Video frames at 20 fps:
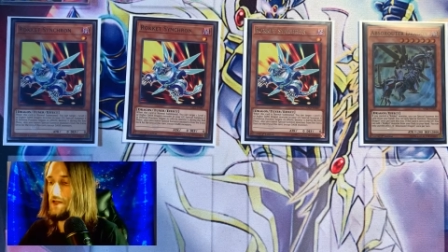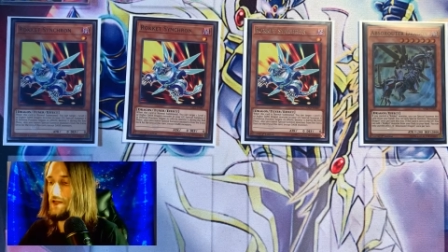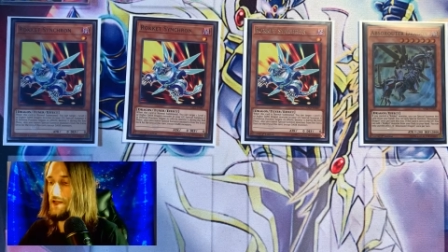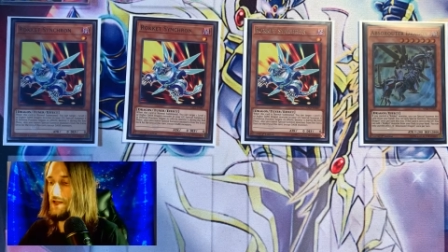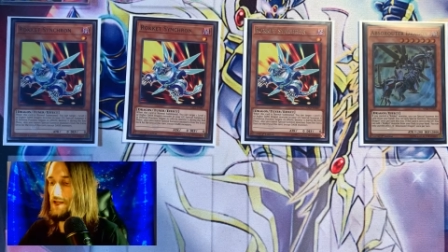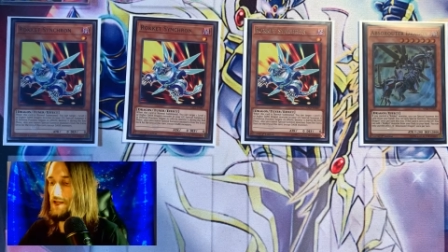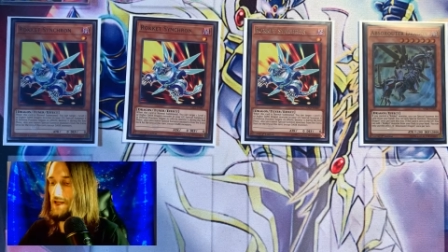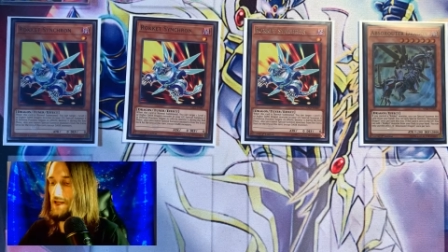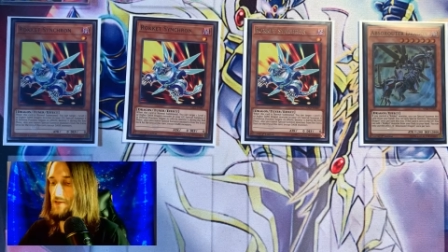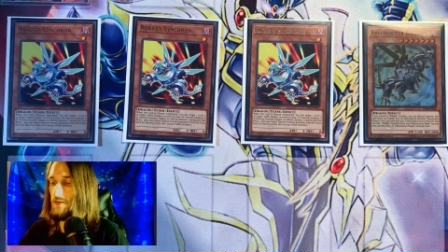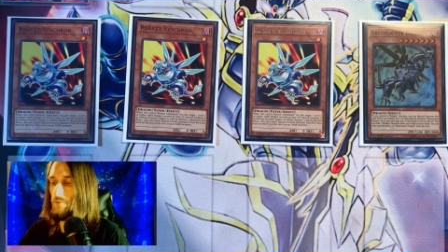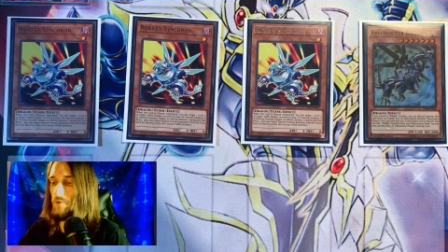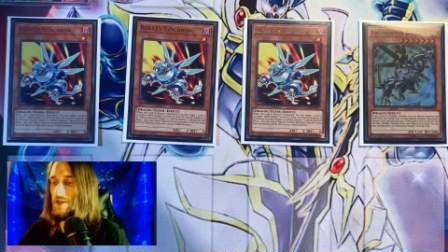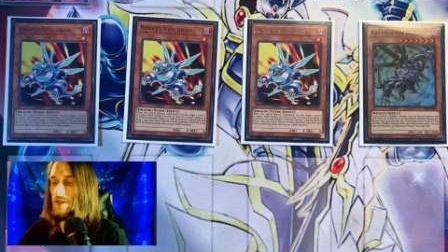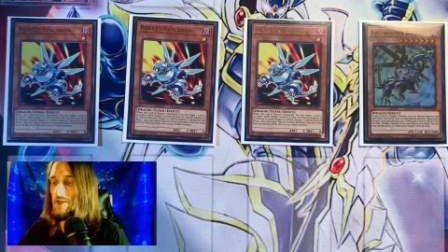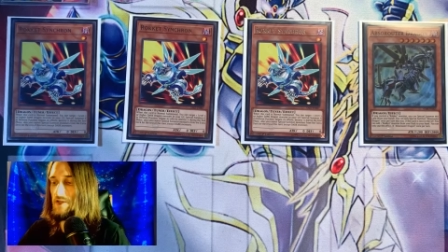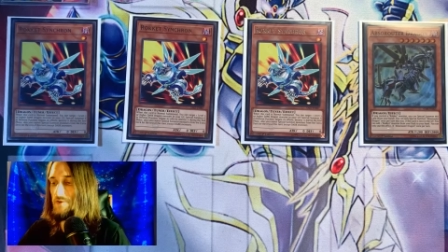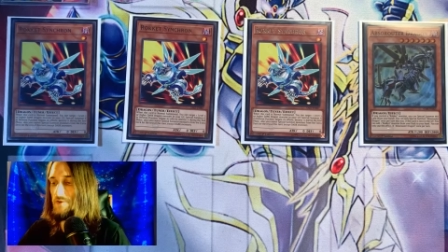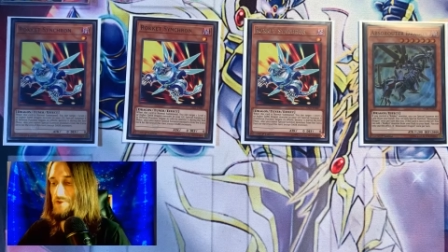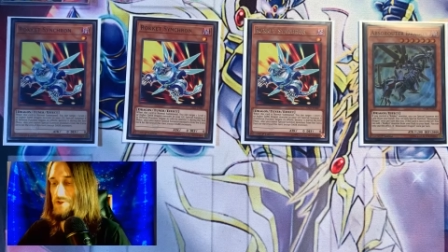And when he
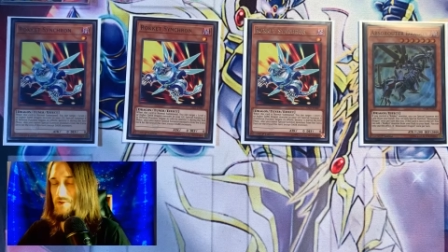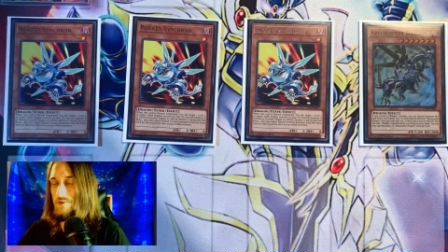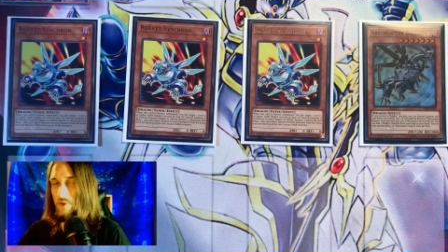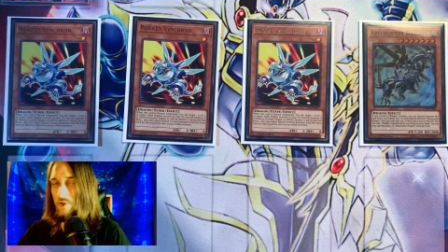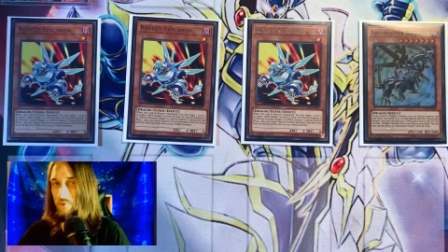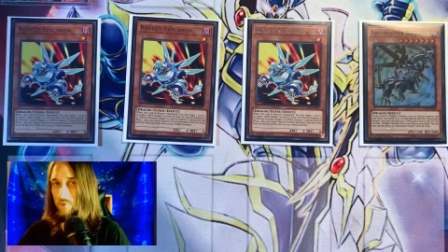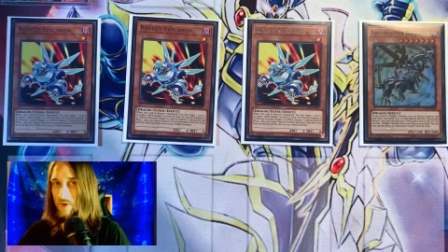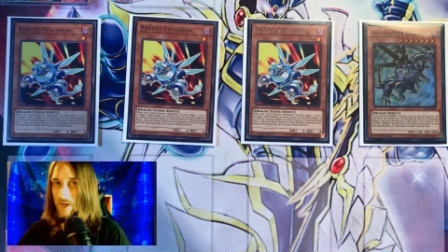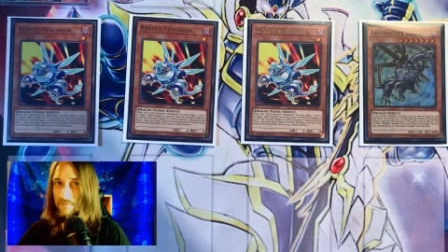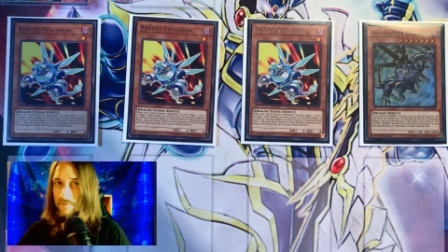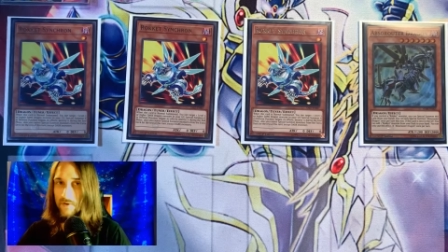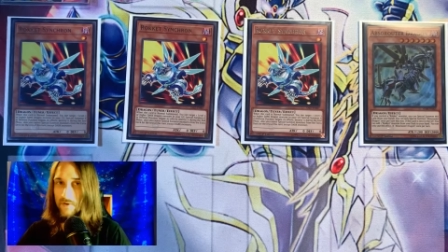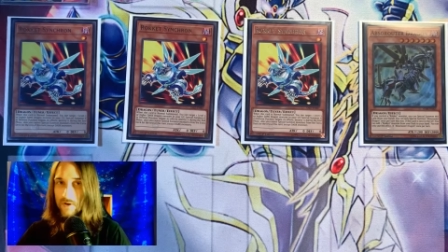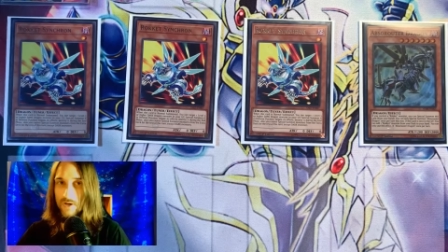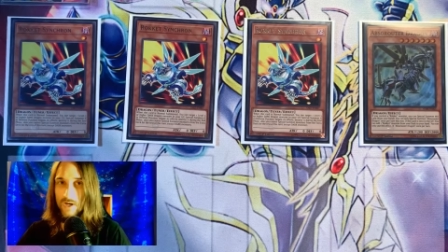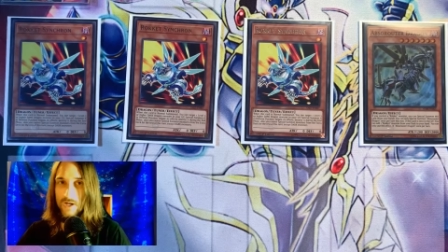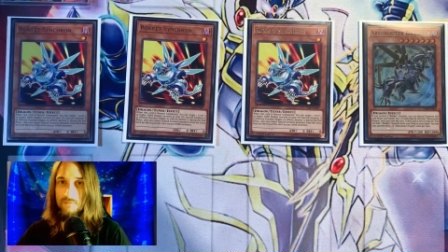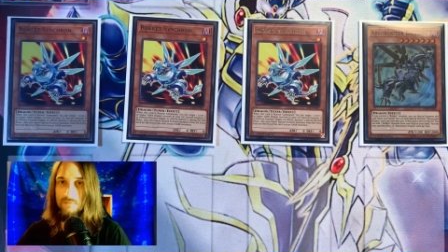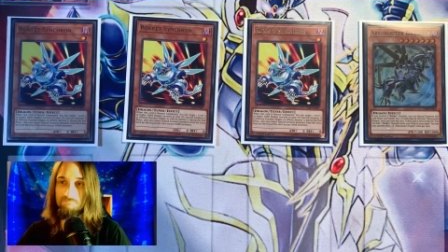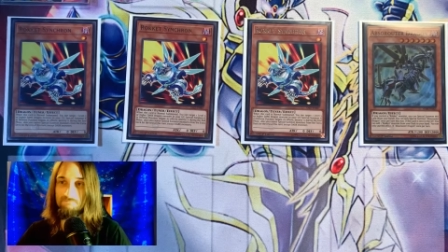goes to the
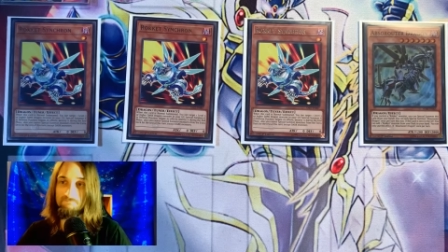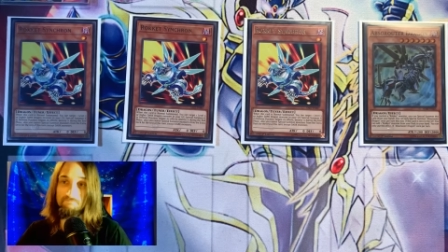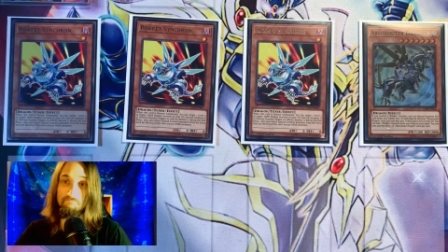graveyard,